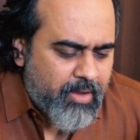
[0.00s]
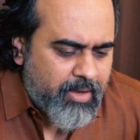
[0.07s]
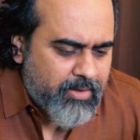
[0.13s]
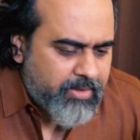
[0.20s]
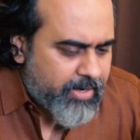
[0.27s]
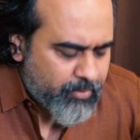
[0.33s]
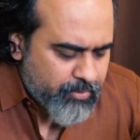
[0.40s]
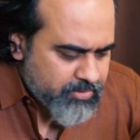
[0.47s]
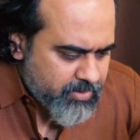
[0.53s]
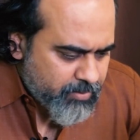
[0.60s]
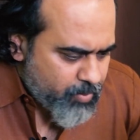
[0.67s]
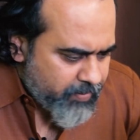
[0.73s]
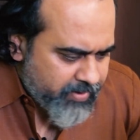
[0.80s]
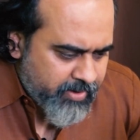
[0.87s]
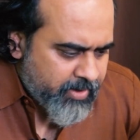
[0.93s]
and that was the
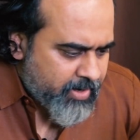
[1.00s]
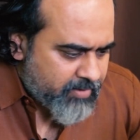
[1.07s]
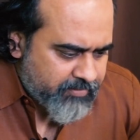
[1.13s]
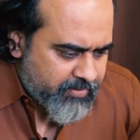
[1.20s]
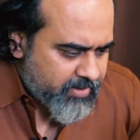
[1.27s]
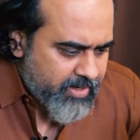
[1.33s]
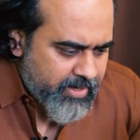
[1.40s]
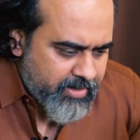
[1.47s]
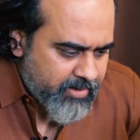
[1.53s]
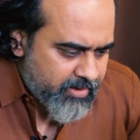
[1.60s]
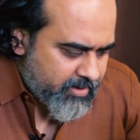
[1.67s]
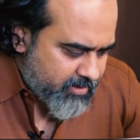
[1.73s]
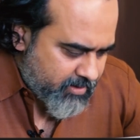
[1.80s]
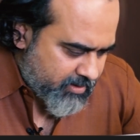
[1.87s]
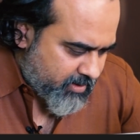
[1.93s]
moment, and after that,
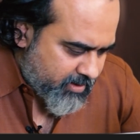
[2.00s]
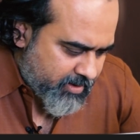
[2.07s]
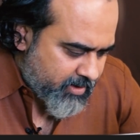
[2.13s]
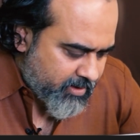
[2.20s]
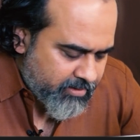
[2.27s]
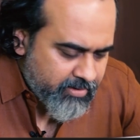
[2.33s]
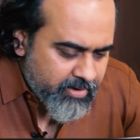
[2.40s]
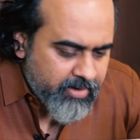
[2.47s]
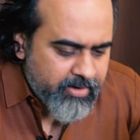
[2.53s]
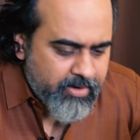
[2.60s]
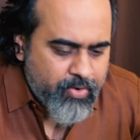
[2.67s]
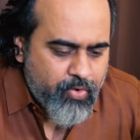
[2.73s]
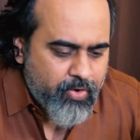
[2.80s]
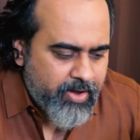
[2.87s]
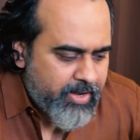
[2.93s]
it didn't really
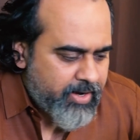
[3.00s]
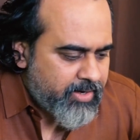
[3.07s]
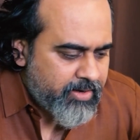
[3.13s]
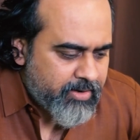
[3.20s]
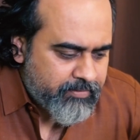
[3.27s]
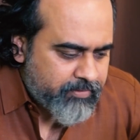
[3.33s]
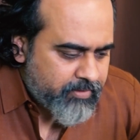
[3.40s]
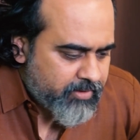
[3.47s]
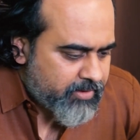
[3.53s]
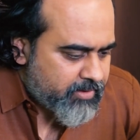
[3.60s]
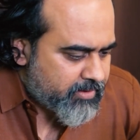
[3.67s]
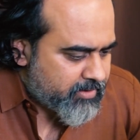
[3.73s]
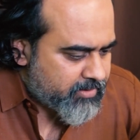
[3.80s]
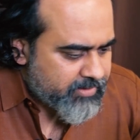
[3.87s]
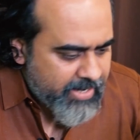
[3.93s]
require any
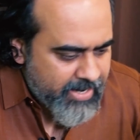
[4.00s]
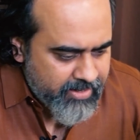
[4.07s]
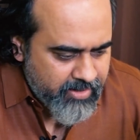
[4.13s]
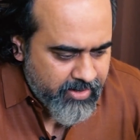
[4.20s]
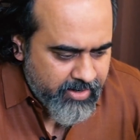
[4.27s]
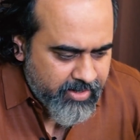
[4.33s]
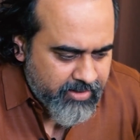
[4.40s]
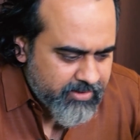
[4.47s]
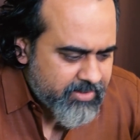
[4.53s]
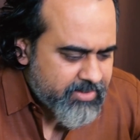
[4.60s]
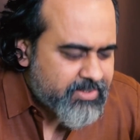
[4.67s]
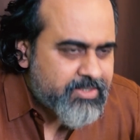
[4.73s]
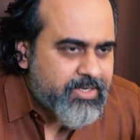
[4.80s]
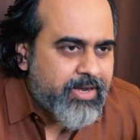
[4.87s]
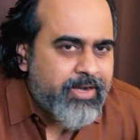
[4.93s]
effort. That day and
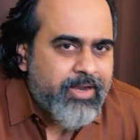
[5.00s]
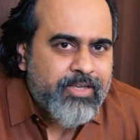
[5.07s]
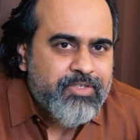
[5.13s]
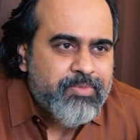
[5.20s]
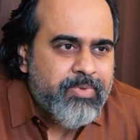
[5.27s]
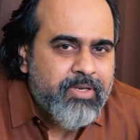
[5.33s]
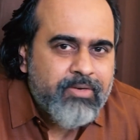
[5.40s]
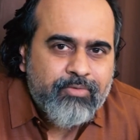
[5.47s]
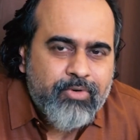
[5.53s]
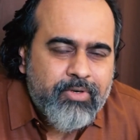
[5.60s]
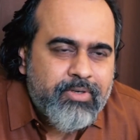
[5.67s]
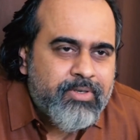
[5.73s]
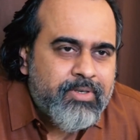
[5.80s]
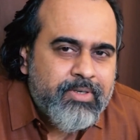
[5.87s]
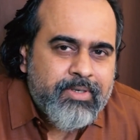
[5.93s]
this date has been
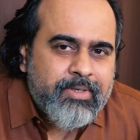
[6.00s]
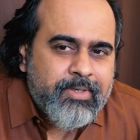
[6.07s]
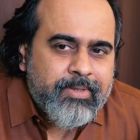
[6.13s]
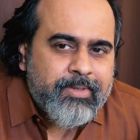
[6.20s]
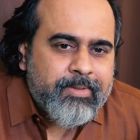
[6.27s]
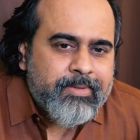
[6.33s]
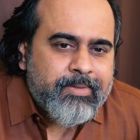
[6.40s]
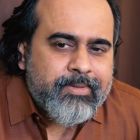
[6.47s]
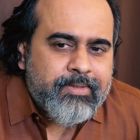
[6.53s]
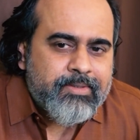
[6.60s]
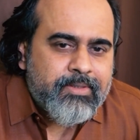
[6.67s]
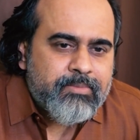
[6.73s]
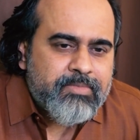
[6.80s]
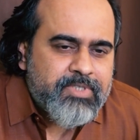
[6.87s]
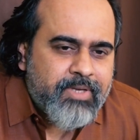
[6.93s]
what,
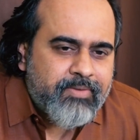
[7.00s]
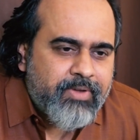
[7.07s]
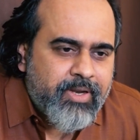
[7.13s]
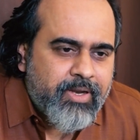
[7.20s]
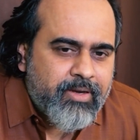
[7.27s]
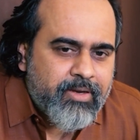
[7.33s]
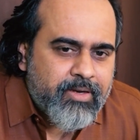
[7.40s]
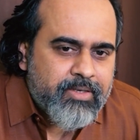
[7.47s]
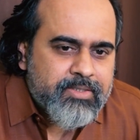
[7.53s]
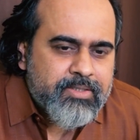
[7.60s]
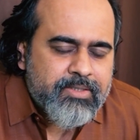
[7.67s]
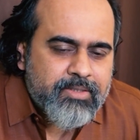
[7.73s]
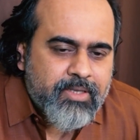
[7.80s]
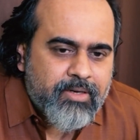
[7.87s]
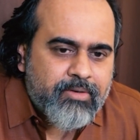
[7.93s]
some 7-8
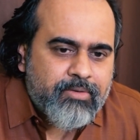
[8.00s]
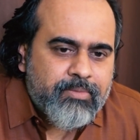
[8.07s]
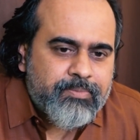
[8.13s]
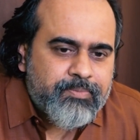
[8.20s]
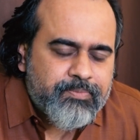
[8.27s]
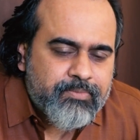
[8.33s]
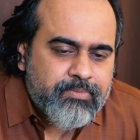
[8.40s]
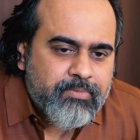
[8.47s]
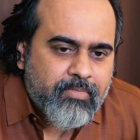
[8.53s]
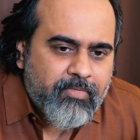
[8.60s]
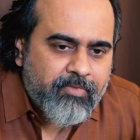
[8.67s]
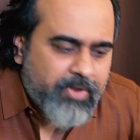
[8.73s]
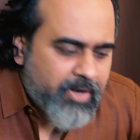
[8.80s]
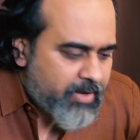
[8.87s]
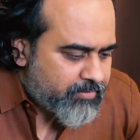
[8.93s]
years now.
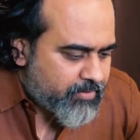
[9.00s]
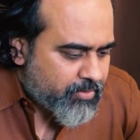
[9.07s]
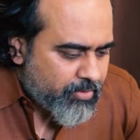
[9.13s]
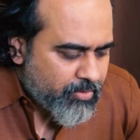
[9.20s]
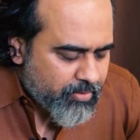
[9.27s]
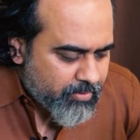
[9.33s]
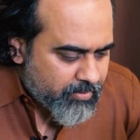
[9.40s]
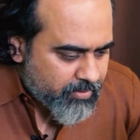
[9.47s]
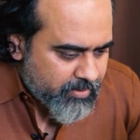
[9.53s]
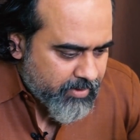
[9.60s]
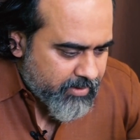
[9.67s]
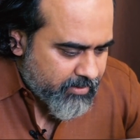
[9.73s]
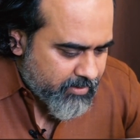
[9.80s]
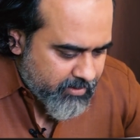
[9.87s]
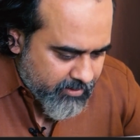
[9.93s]
We'll have to look
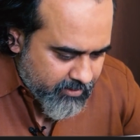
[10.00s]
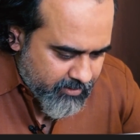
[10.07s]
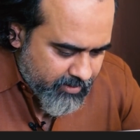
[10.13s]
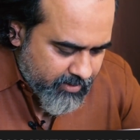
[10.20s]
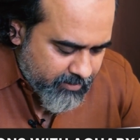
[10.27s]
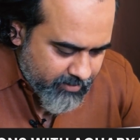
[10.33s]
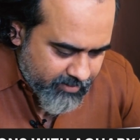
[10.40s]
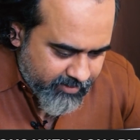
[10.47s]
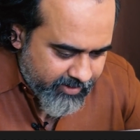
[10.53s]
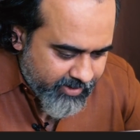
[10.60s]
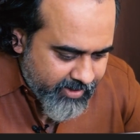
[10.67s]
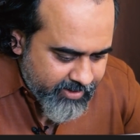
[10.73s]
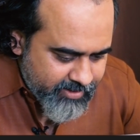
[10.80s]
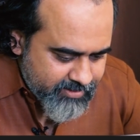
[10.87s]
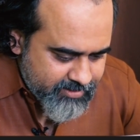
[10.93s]
at the
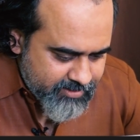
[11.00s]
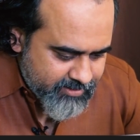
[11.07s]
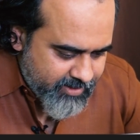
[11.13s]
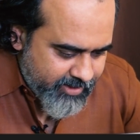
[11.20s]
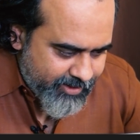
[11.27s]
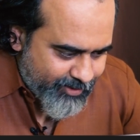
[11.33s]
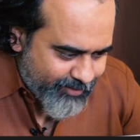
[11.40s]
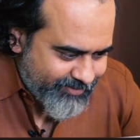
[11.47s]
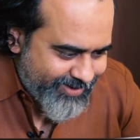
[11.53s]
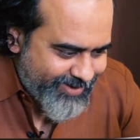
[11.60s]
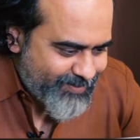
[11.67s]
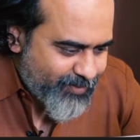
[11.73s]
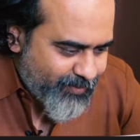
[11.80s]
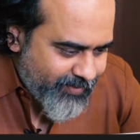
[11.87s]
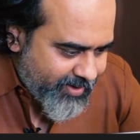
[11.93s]
release date of
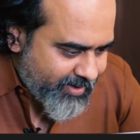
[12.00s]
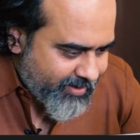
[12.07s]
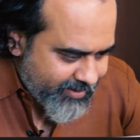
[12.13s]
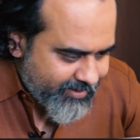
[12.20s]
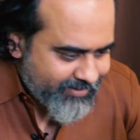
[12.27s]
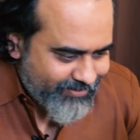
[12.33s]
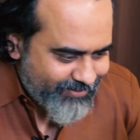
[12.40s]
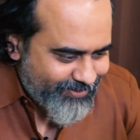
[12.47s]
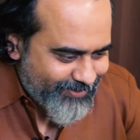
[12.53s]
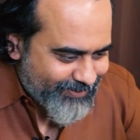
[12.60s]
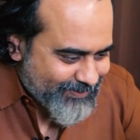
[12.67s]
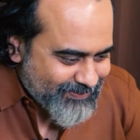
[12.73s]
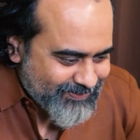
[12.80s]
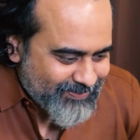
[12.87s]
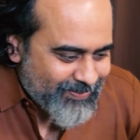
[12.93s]
that movie.
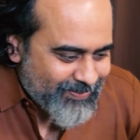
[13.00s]
So,